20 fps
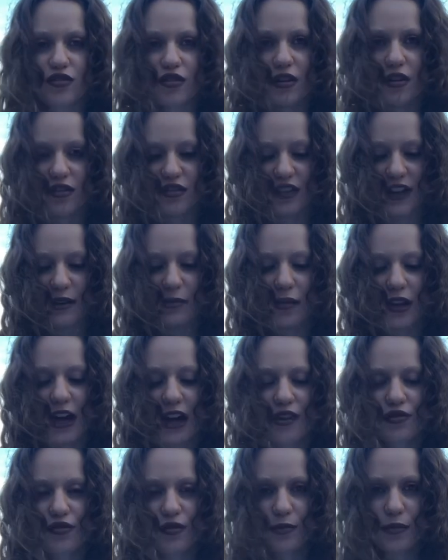same
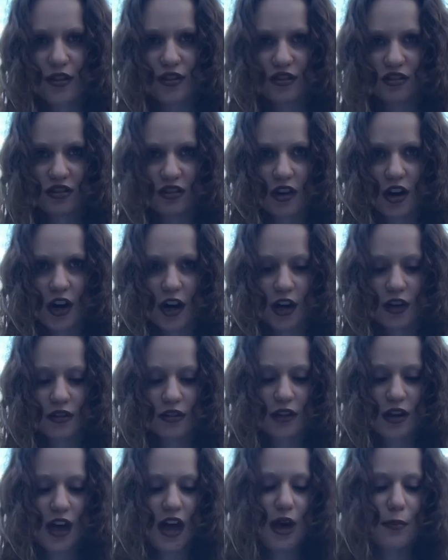lines from the start.
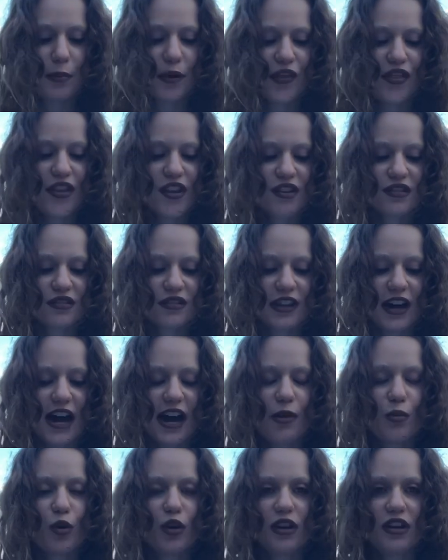But this
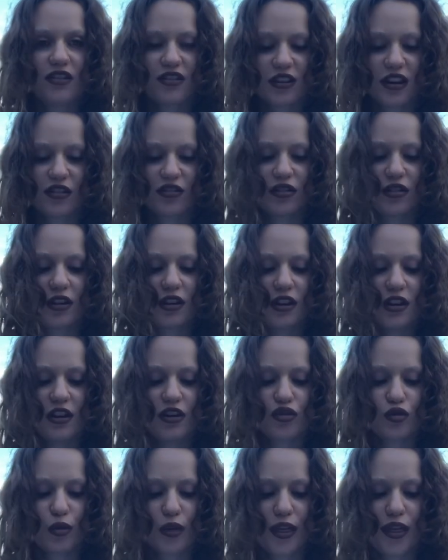time when he says the
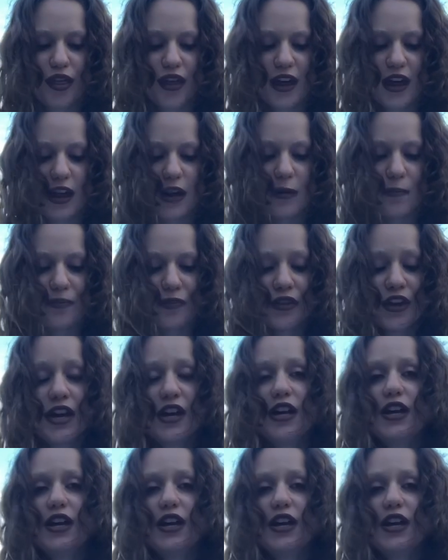keys within,